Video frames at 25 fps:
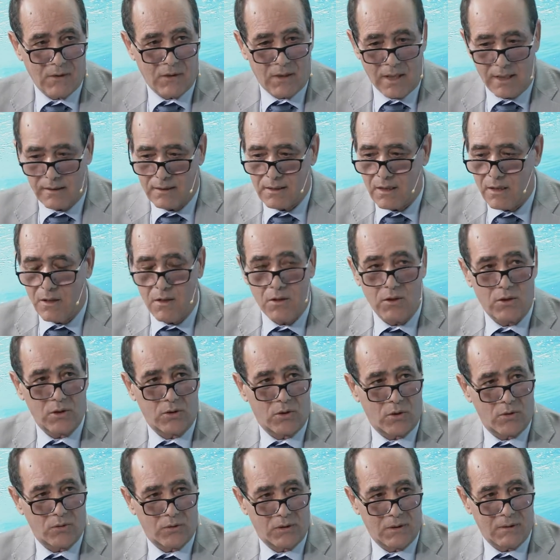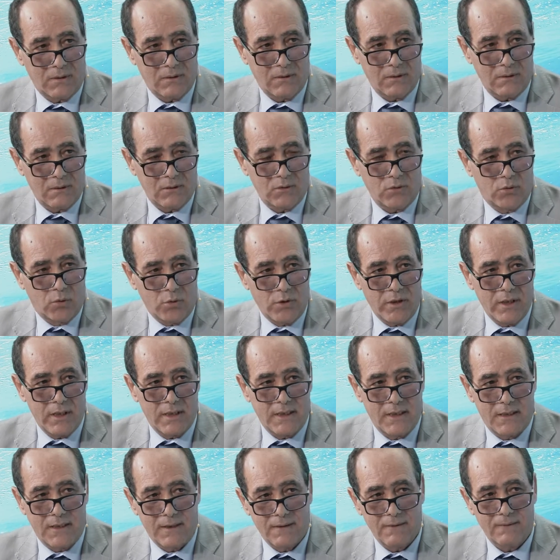That long drought. 2
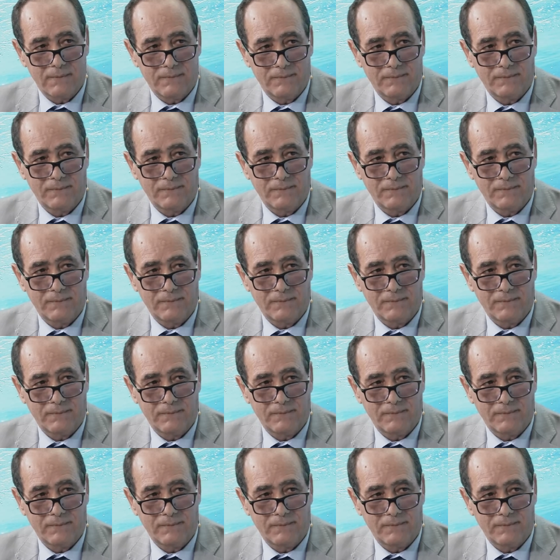years.